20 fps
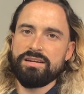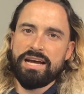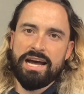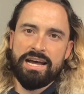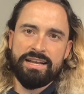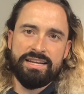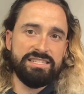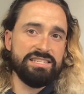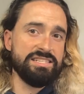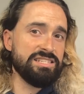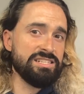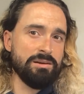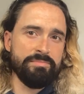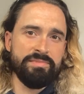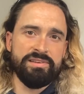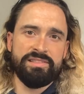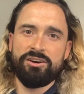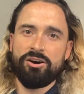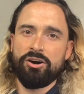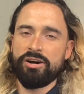And this is
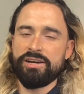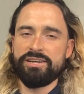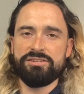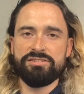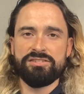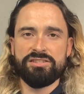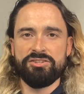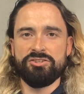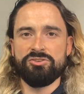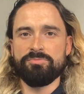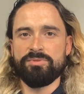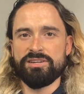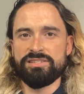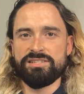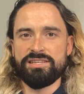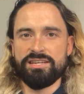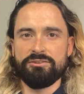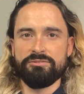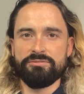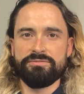something that I used to do
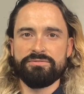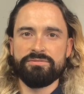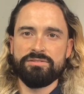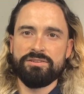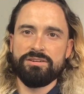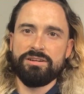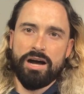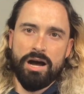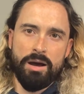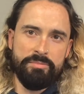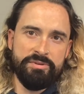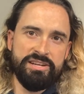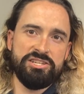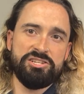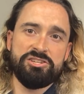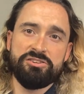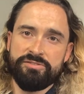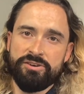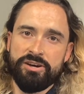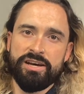myself. I'm an
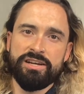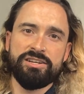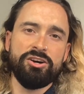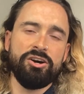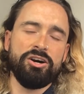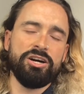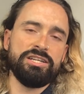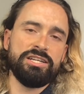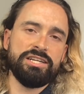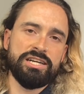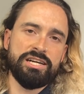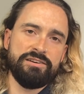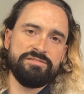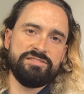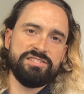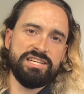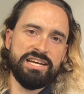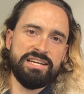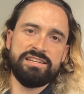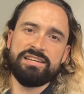introverted guy, like I've
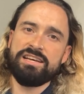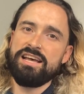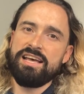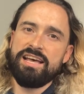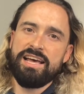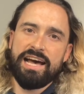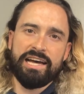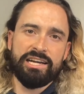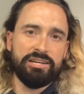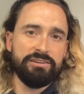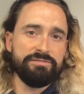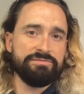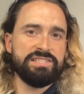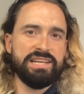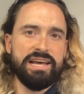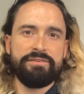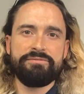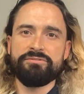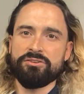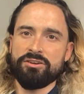said, and I've
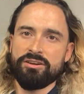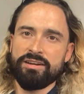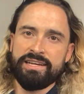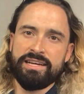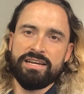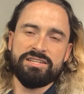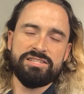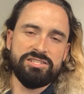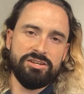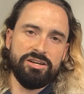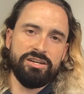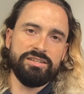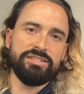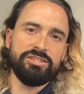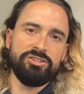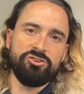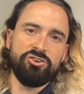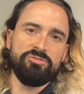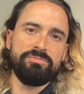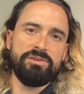definitely assigned a
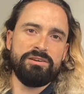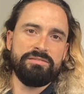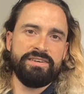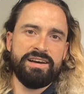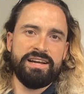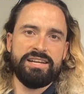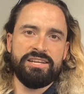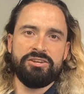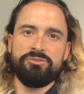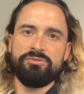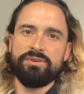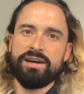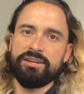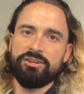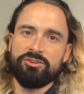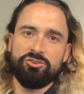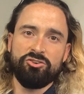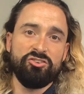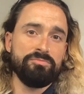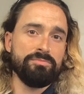lot of my value and
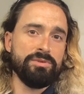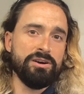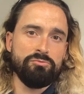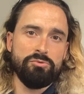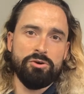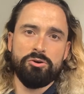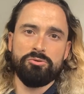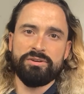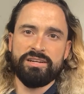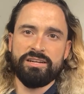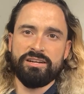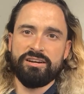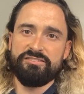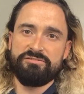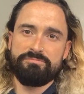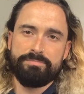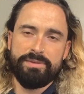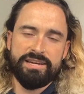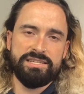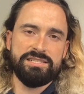a lot of my role in life
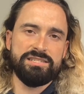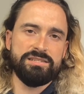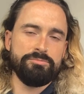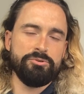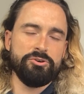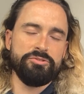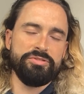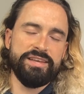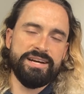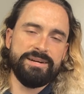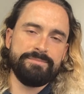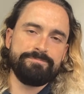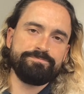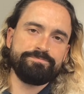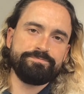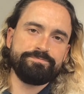based upon that.